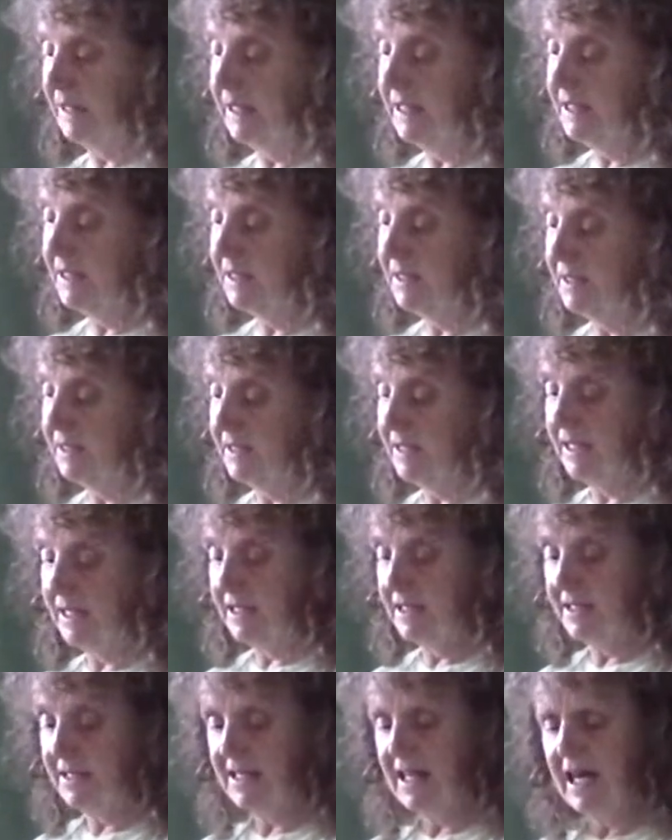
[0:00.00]
pleased to
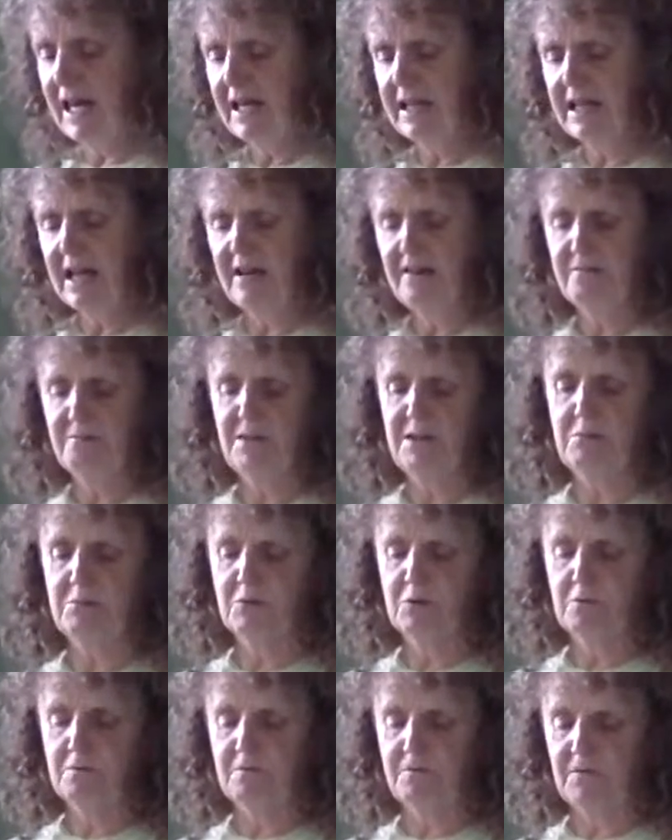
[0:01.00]
see us. They gave me
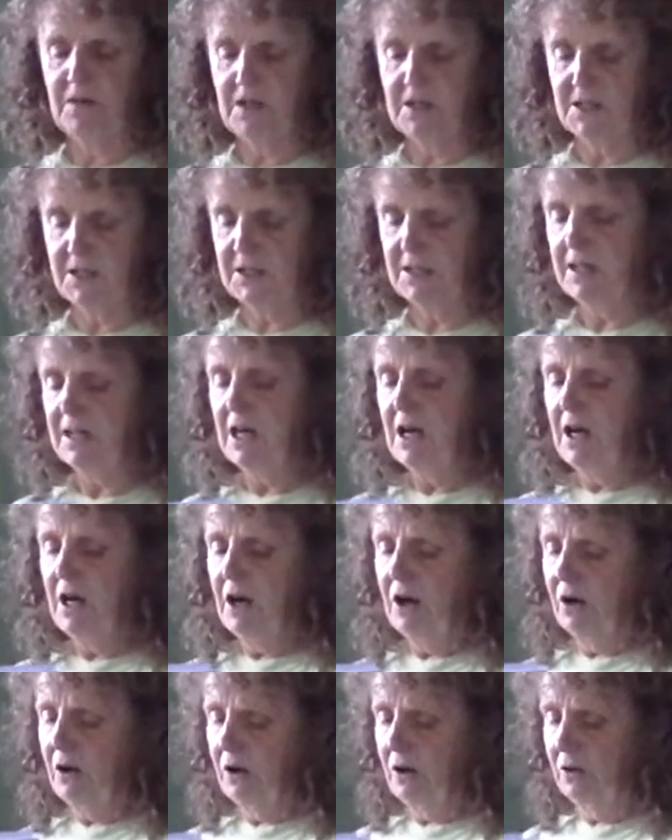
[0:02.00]
more fuss,
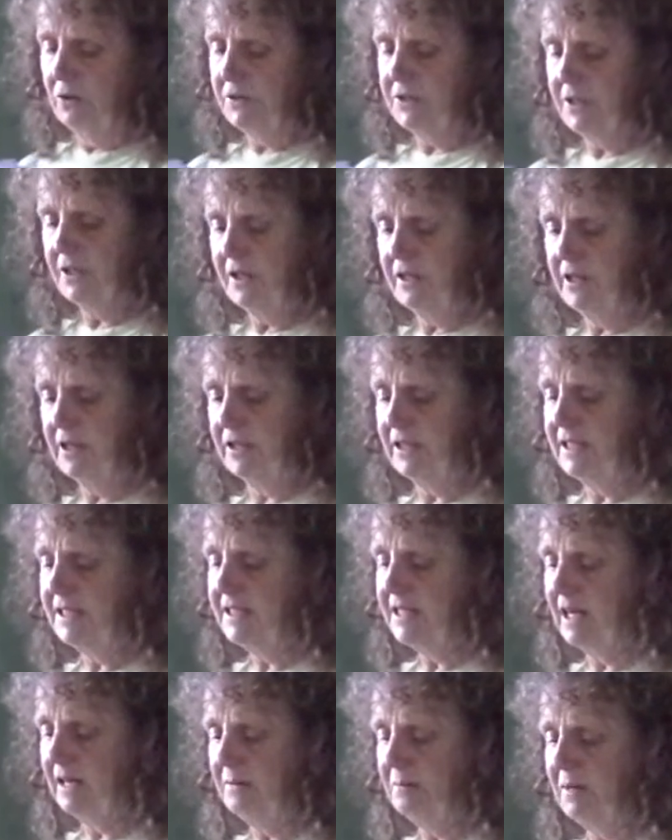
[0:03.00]
alternately
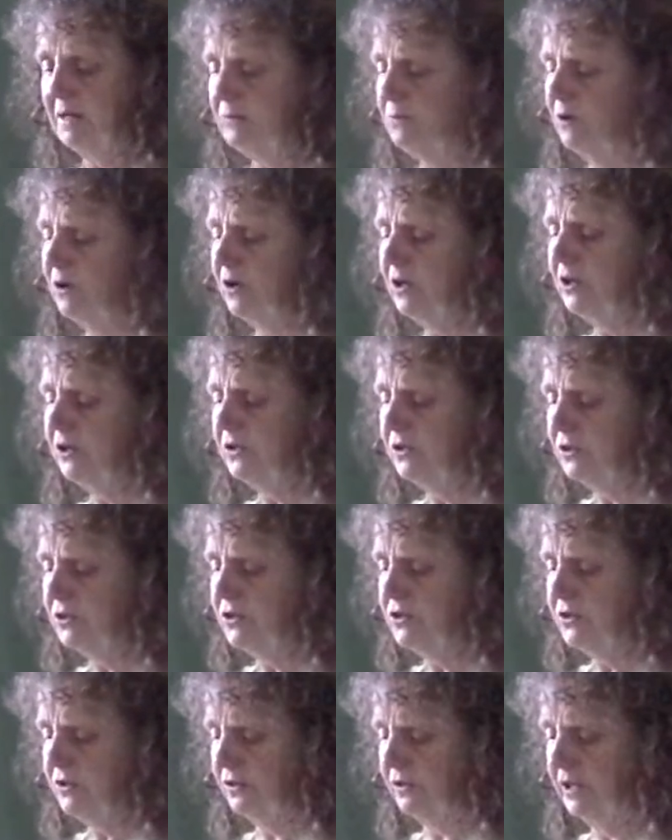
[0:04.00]
telling me what a
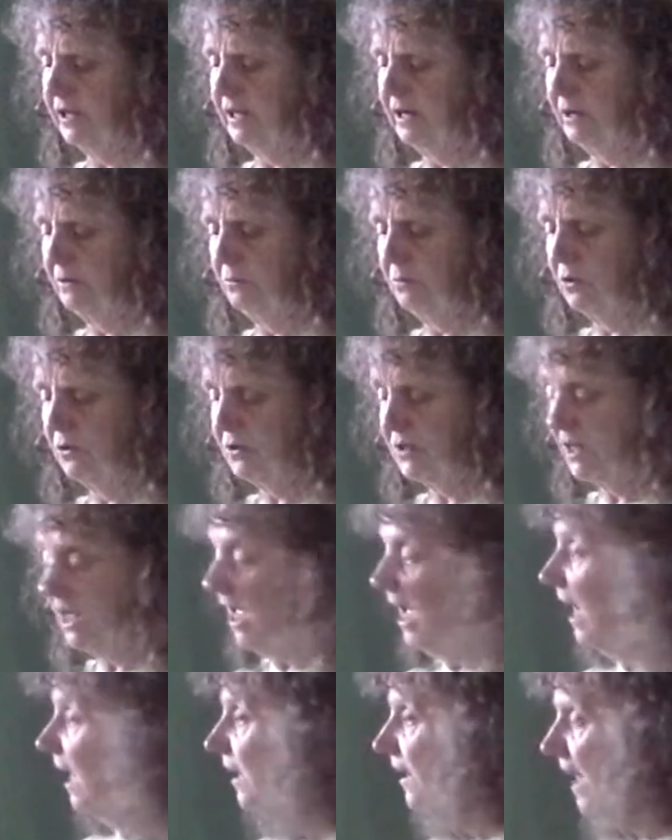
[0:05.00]
good doggy I was
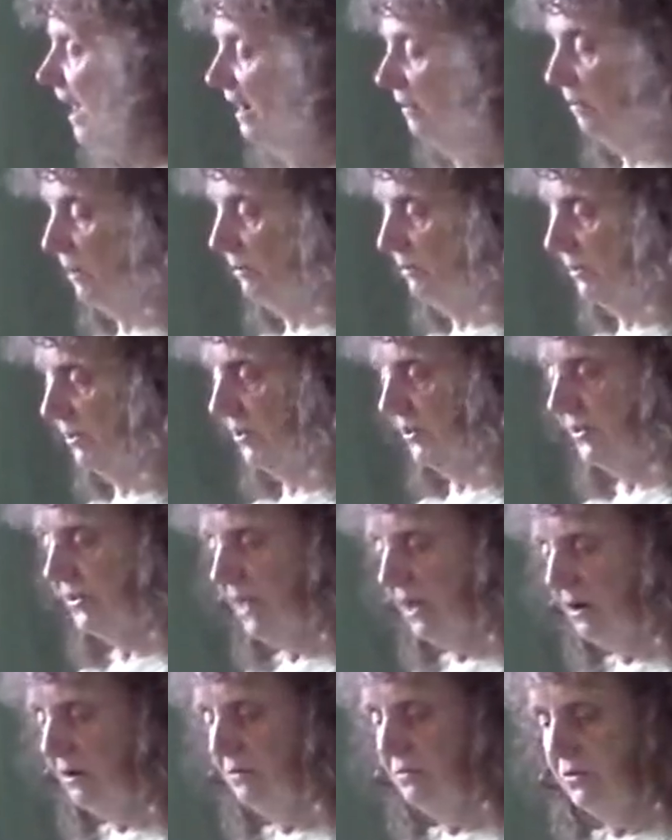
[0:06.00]
and how I was
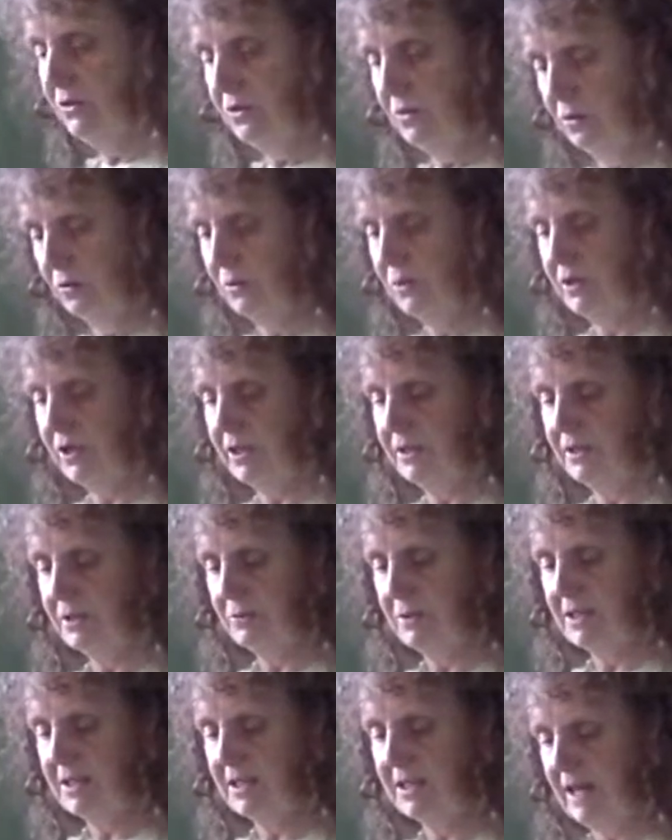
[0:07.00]
so naughty
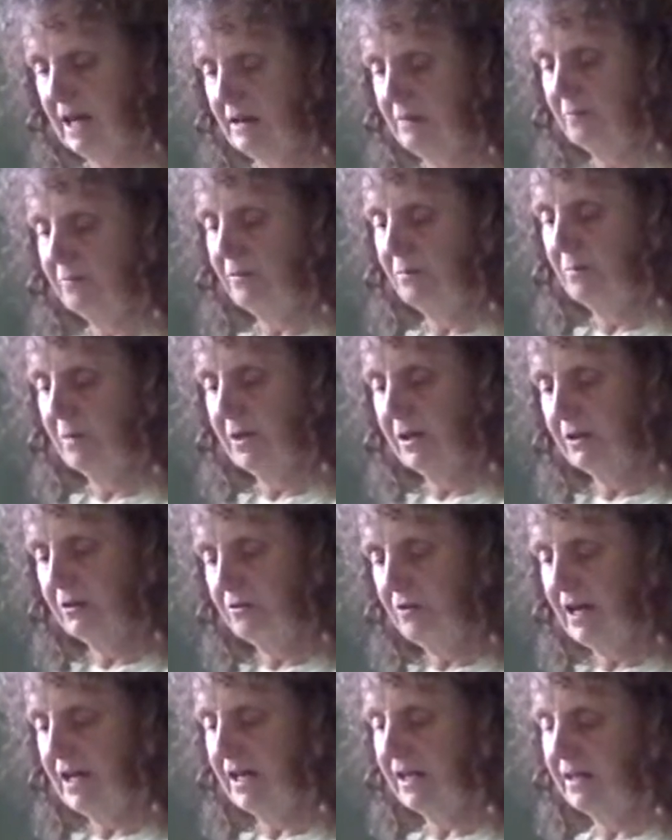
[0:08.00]
to escape from my
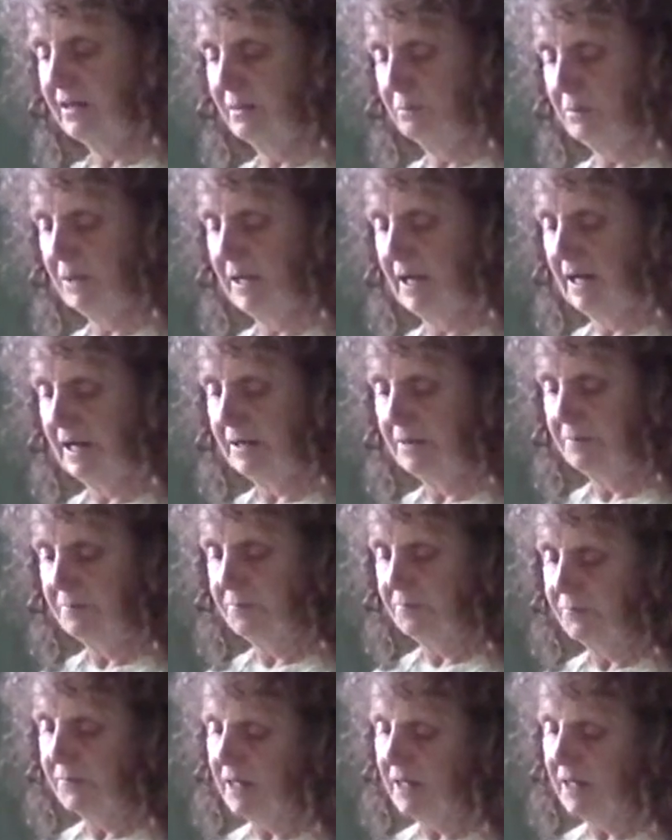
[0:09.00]
crate in the plane.